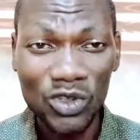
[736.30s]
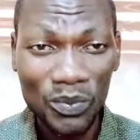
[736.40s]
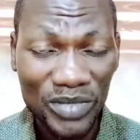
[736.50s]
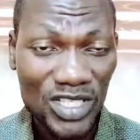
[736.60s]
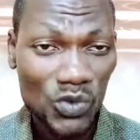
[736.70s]

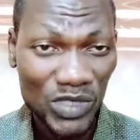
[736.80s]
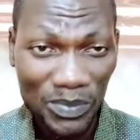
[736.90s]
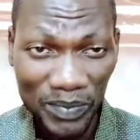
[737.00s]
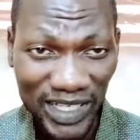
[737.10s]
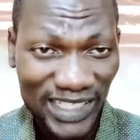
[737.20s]
birds
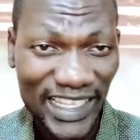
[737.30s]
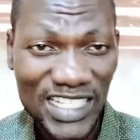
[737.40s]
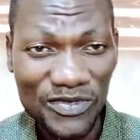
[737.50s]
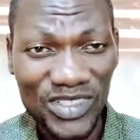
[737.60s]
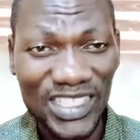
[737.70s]
with
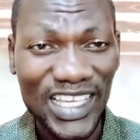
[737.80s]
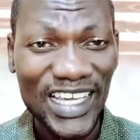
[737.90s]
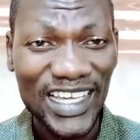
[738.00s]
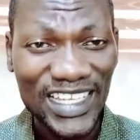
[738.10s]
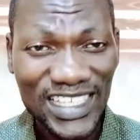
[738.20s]
pelletized feed
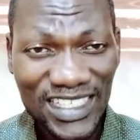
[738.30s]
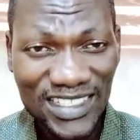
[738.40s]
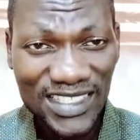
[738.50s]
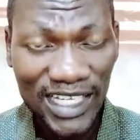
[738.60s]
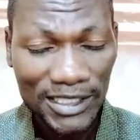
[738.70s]

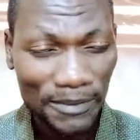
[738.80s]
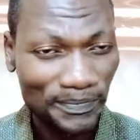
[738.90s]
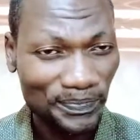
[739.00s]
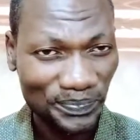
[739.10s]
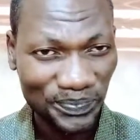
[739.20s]
is that
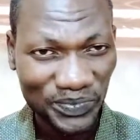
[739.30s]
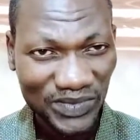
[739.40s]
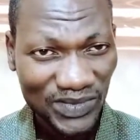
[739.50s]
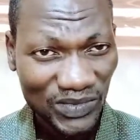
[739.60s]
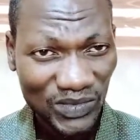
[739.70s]

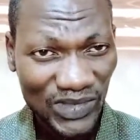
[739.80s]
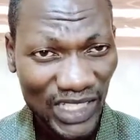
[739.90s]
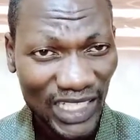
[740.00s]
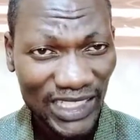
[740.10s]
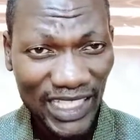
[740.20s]

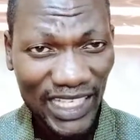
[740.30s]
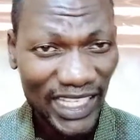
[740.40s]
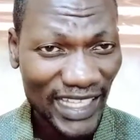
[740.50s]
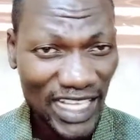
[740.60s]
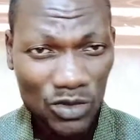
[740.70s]
there
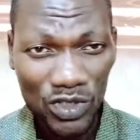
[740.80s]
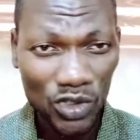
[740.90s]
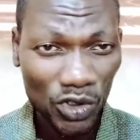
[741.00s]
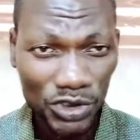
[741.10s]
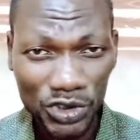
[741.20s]
is
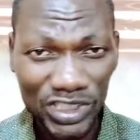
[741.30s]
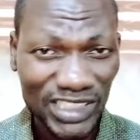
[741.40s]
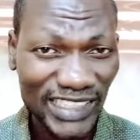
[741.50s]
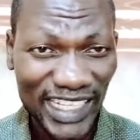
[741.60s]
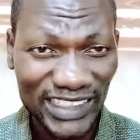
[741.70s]
reduction in
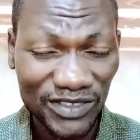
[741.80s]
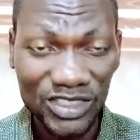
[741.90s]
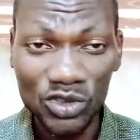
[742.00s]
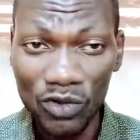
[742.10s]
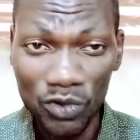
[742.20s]
the
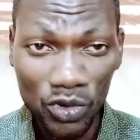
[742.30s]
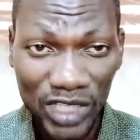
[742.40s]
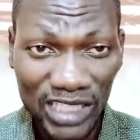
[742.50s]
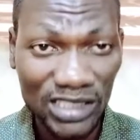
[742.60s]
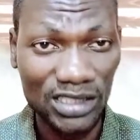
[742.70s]
activities of
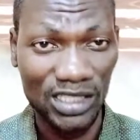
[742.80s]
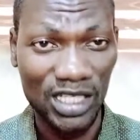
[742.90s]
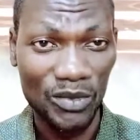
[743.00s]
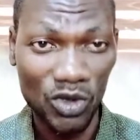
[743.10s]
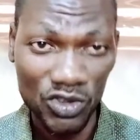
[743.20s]
rodent,
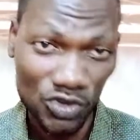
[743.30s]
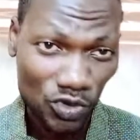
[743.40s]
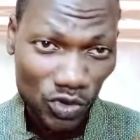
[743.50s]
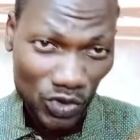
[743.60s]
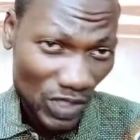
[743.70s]
because
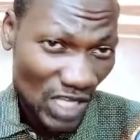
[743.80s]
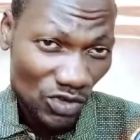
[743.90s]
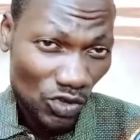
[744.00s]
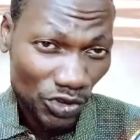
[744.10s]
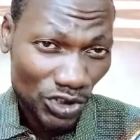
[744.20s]
there's
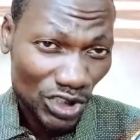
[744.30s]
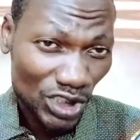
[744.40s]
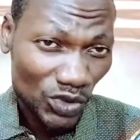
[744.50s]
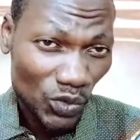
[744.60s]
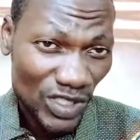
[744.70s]
reduction
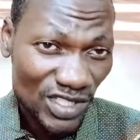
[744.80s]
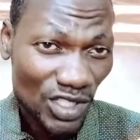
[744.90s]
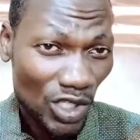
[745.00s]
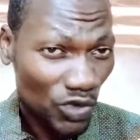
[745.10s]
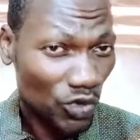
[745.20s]
in waste,
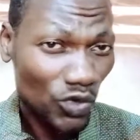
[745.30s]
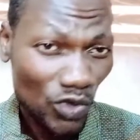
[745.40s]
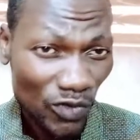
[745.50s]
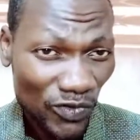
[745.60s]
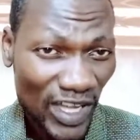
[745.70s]
so you
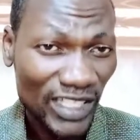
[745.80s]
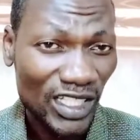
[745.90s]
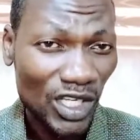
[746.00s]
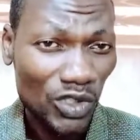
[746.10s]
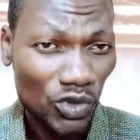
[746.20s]
don't find
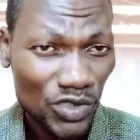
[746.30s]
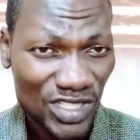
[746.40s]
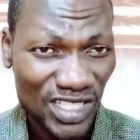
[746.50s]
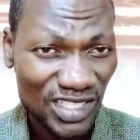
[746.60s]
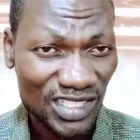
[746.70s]
those
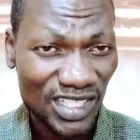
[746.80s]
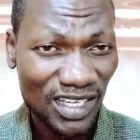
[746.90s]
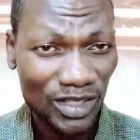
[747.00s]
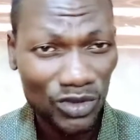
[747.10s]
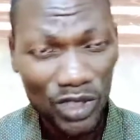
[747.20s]
things. The